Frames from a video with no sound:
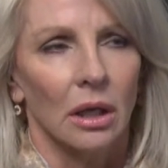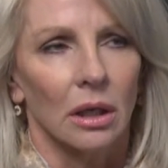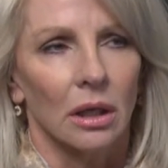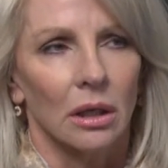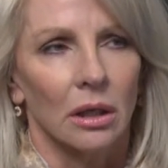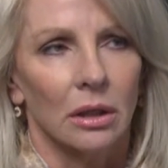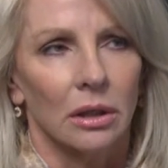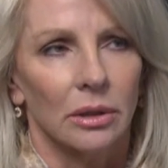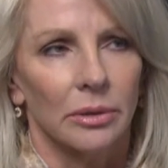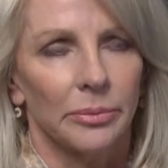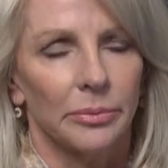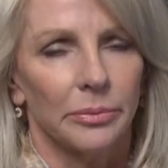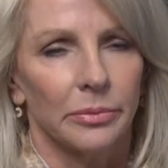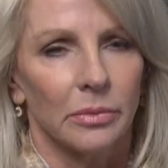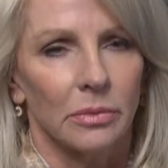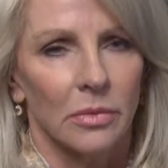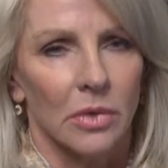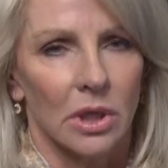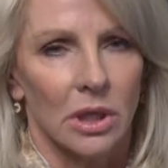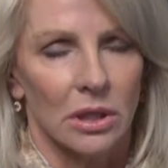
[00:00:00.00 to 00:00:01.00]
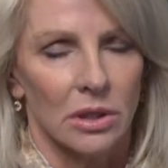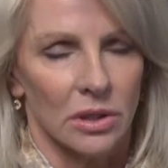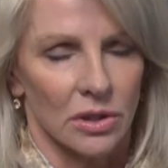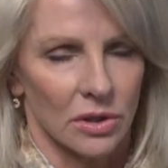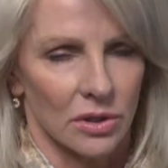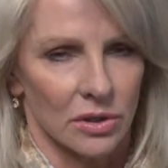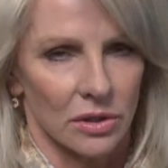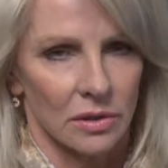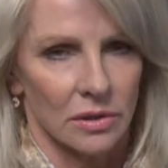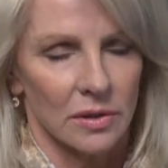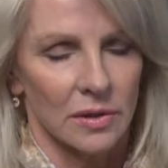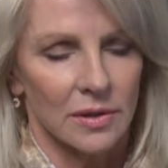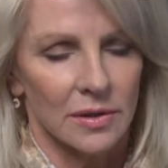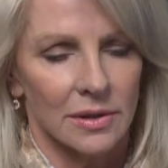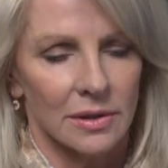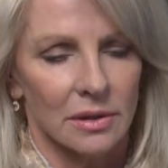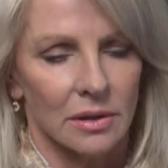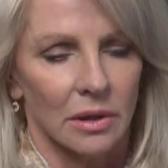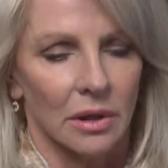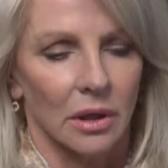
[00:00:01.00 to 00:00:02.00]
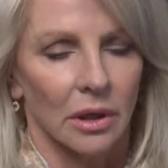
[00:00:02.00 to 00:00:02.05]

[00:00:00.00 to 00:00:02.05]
conditions,